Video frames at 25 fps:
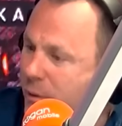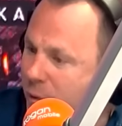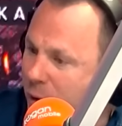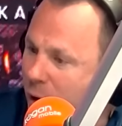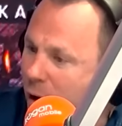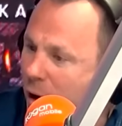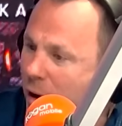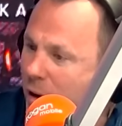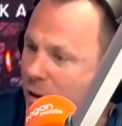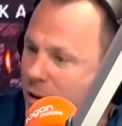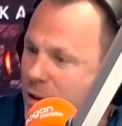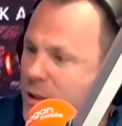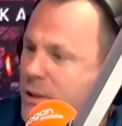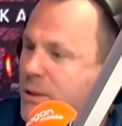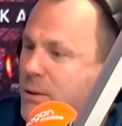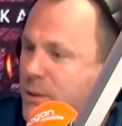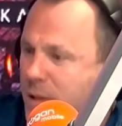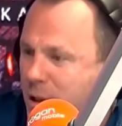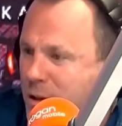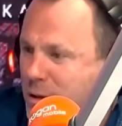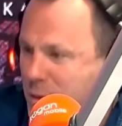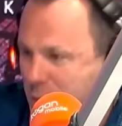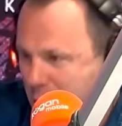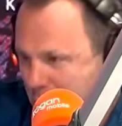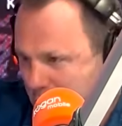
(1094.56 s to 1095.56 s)
leave, right,
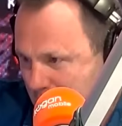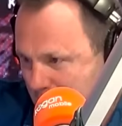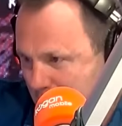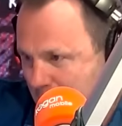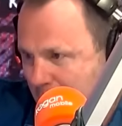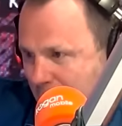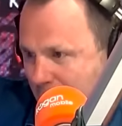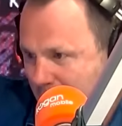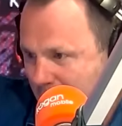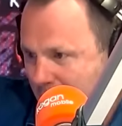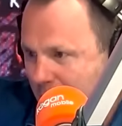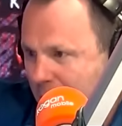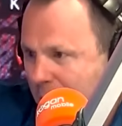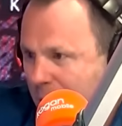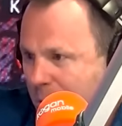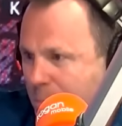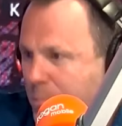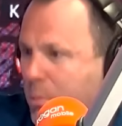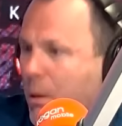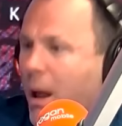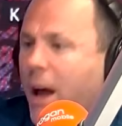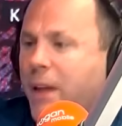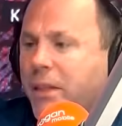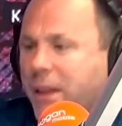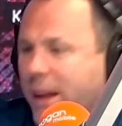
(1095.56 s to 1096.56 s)
let's just
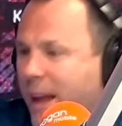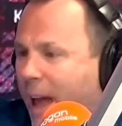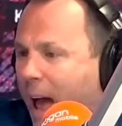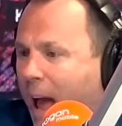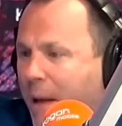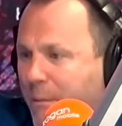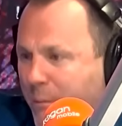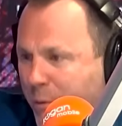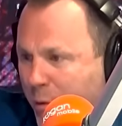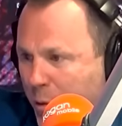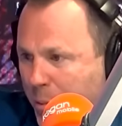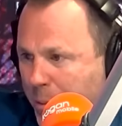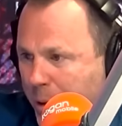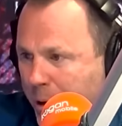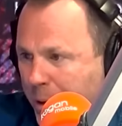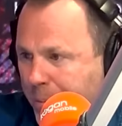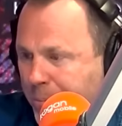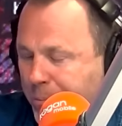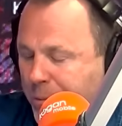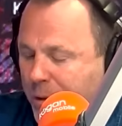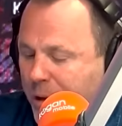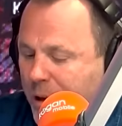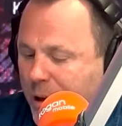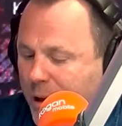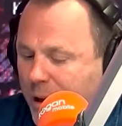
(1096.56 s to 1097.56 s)
play the game for a
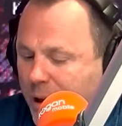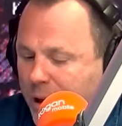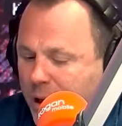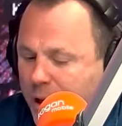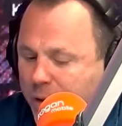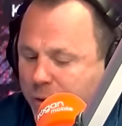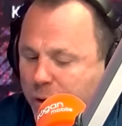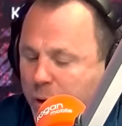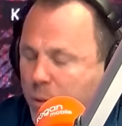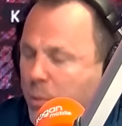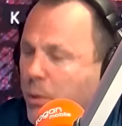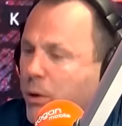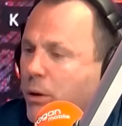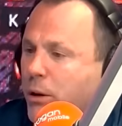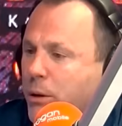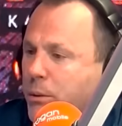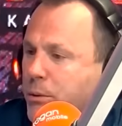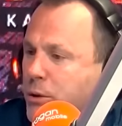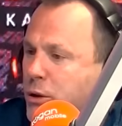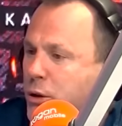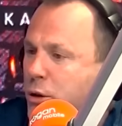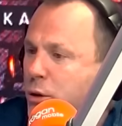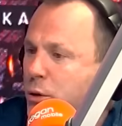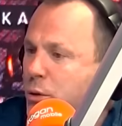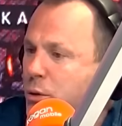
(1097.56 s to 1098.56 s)
minute. If he were
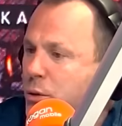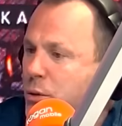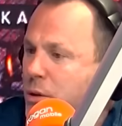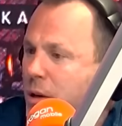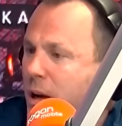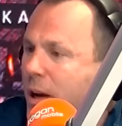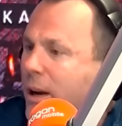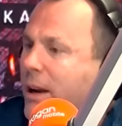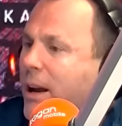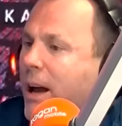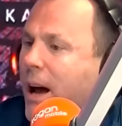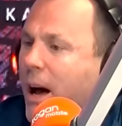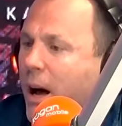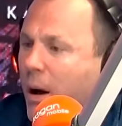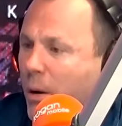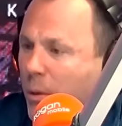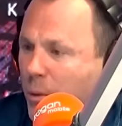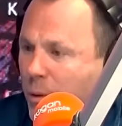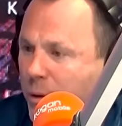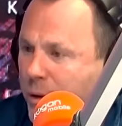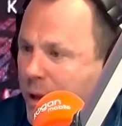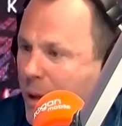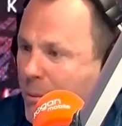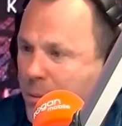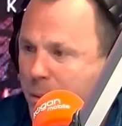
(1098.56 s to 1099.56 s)
to choose a
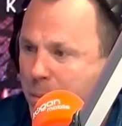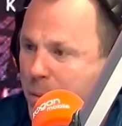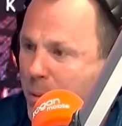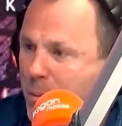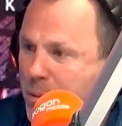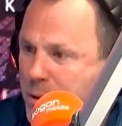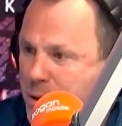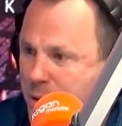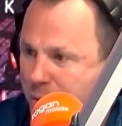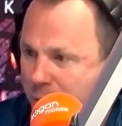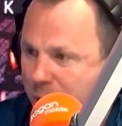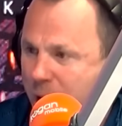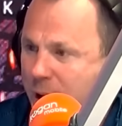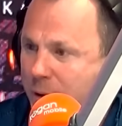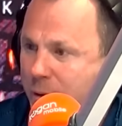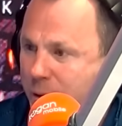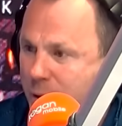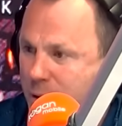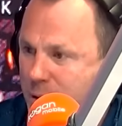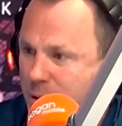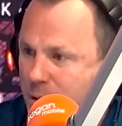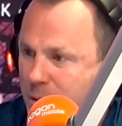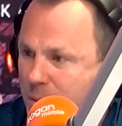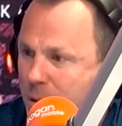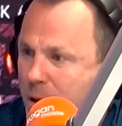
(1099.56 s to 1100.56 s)
Carlton, they'd be premiership
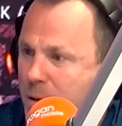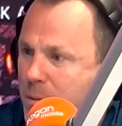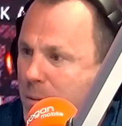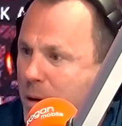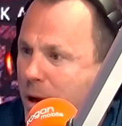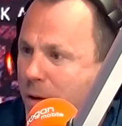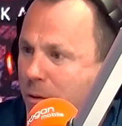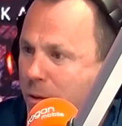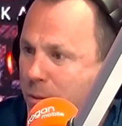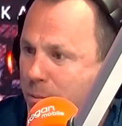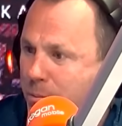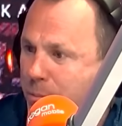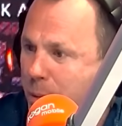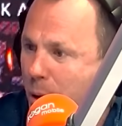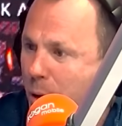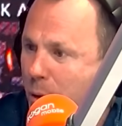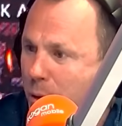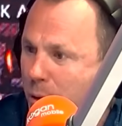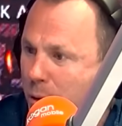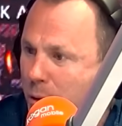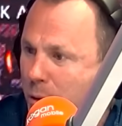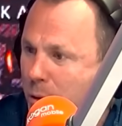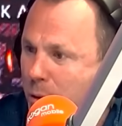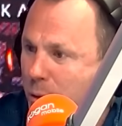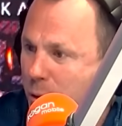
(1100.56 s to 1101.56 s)
favourites. Imagine having
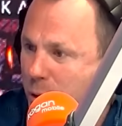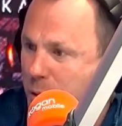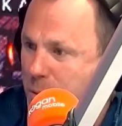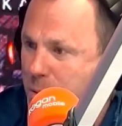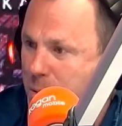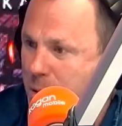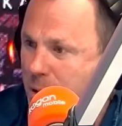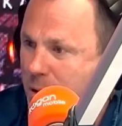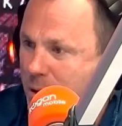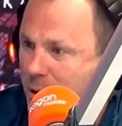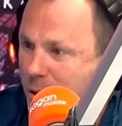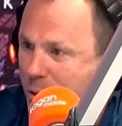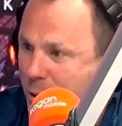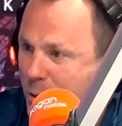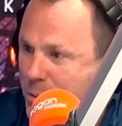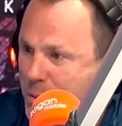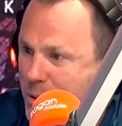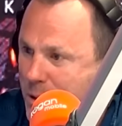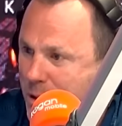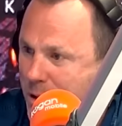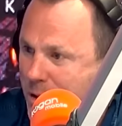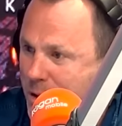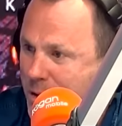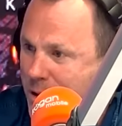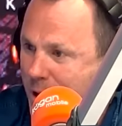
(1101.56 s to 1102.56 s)
Bont and
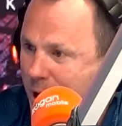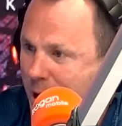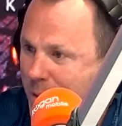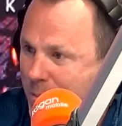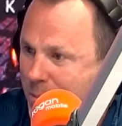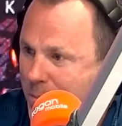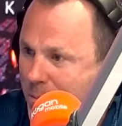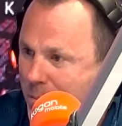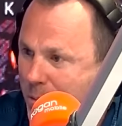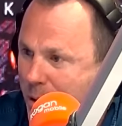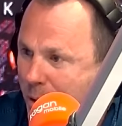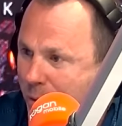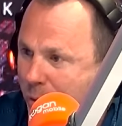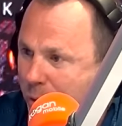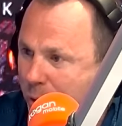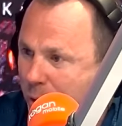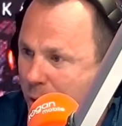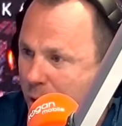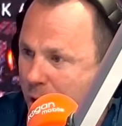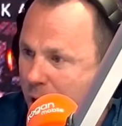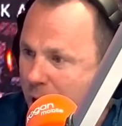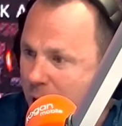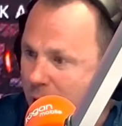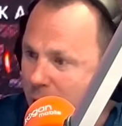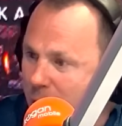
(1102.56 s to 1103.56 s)
Cripps in the same
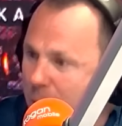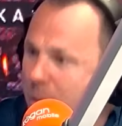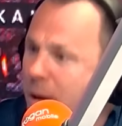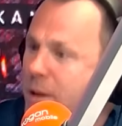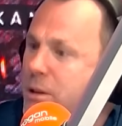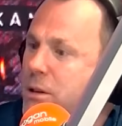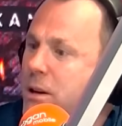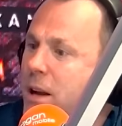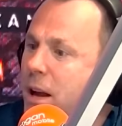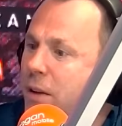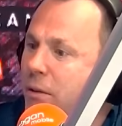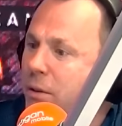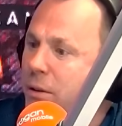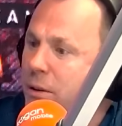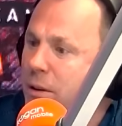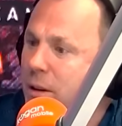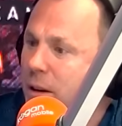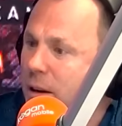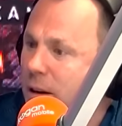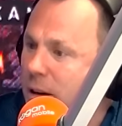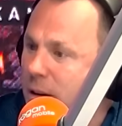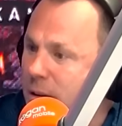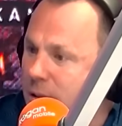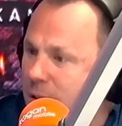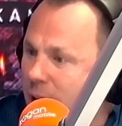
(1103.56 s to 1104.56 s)
midfield. Imagine
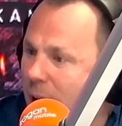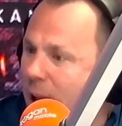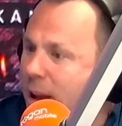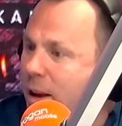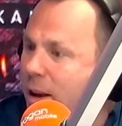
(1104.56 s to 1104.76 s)
having